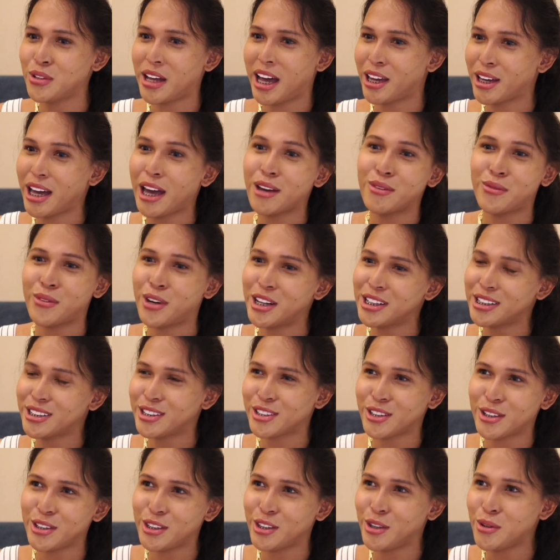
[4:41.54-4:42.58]
I want
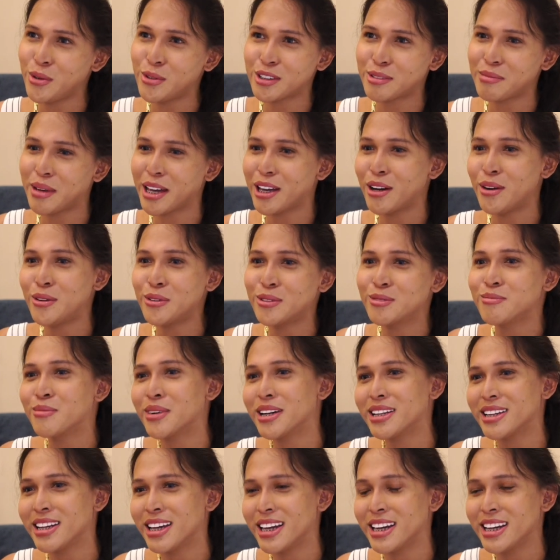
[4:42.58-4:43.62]
to use my own
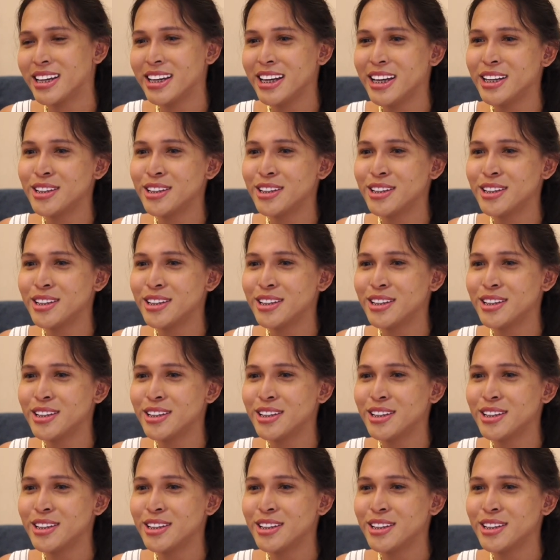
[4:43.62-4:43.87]
money